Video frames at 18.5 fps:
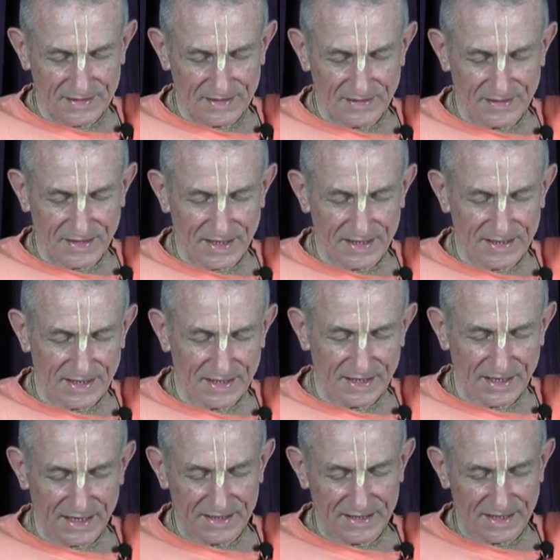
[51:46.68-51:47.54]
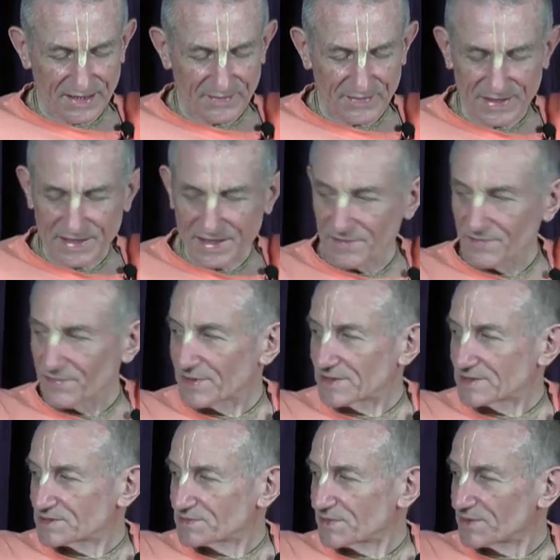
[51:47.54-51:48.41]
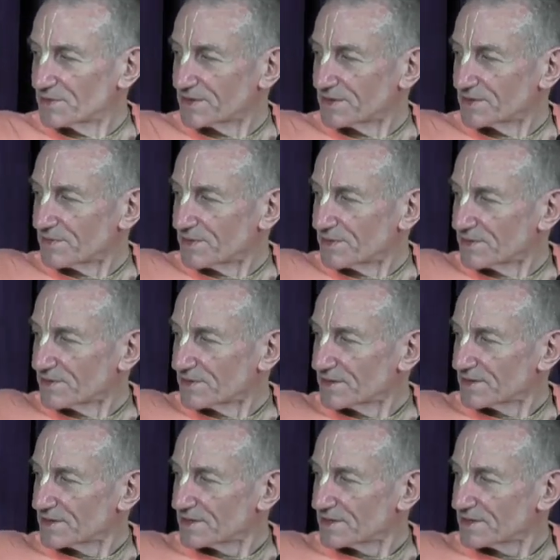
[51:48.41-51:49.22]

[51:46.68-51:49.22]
So that then, like that, we can preach more and more.